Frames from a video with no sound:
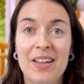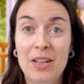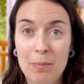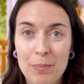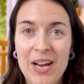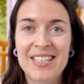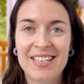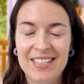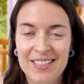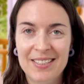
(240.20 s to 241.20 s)
the
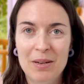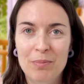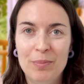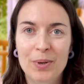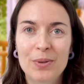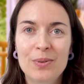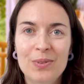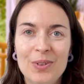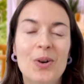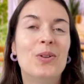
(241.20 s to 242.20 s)
present simple
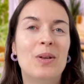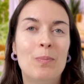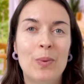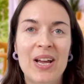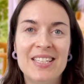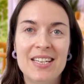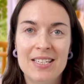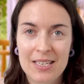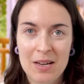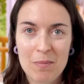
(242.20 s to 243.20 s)
or the
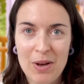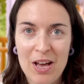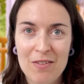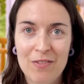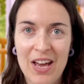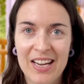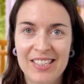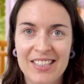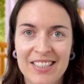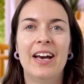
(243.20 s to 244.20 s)
present
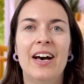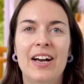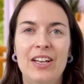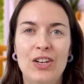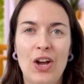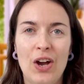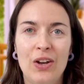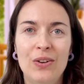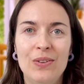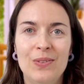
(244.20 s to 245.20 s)
perfect? I
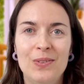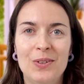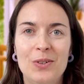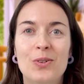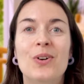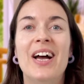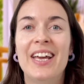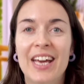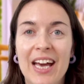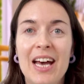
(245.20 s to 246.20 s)
know or
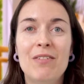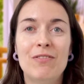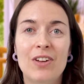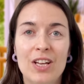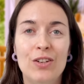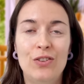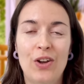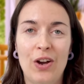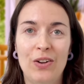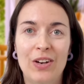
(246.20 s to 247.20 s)
I have
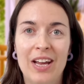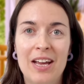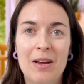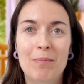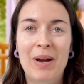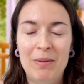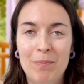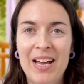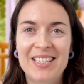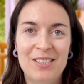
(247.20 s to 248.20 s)
known my
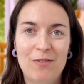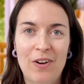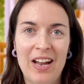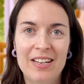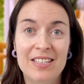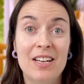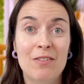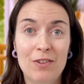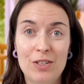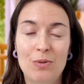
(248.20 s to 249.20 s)
best friend
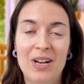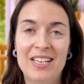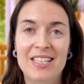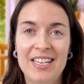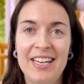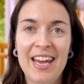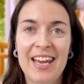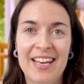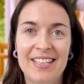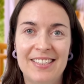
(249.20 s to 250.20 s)
for 20
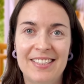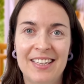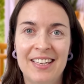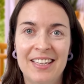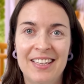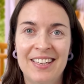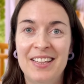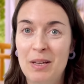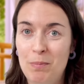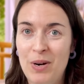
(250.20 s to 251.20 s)
years.
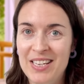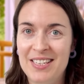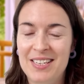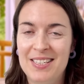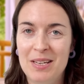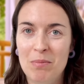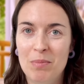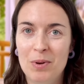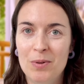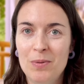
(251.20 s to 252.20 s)
The present
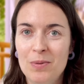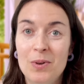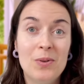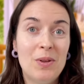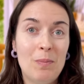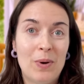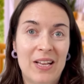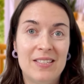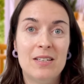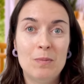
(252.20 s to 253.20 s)
simple or the
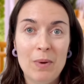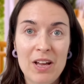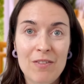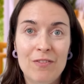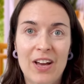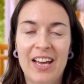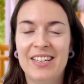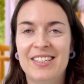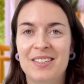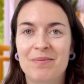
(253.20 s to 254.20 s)
present
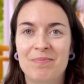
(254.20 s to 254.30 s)
perfect?